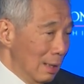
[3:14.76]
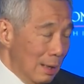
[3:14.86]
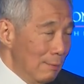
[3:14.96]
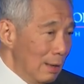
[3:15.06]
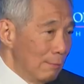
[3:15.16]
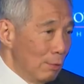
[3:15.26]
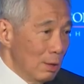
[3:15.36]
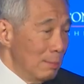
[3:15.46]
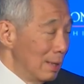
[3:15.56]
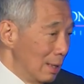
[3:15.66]
living for
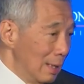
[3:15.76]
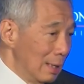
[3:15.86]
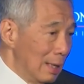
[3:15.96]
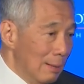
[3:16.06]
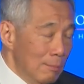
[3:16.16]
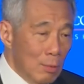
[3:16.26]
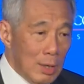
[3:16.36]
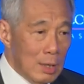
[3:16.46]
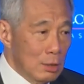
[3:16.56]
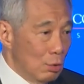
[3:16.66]
the middle income,
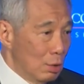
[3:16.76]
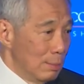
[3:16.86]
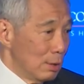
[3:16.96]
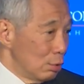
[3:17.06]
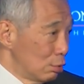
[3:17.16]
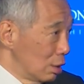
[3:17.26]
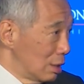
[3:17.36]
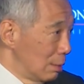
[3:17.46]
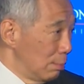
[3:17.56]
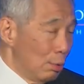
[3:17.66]
whether it's talking about social
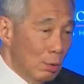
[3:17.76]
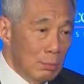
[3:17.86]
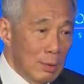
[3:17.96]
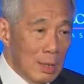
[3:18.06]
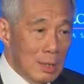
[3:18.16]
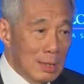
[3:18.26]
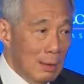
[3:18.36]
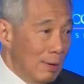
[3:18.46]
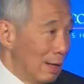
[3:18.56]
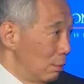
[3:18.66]
support, whether it's
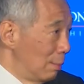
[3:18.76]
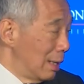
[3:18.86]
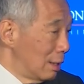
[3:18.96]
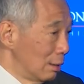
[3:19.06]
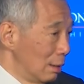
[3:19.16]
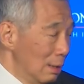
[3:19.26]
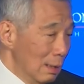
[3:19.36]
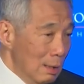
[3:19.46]
environmental,